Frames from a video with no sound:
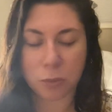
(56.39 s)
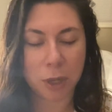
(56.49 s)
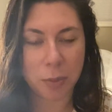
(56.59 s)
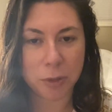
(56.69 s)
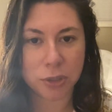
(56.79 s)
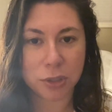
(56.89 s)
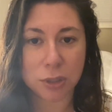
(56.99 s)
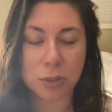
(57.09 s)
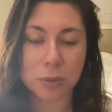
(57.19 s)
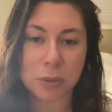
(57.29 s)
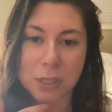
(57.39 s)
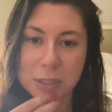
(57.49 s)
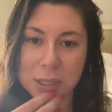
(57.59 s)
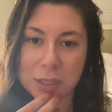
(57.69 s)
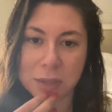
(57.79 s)
a person who is
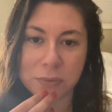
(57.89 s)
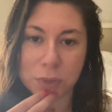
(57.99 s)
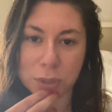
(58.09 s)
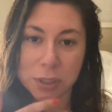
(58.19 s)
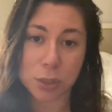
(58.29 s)
in it for the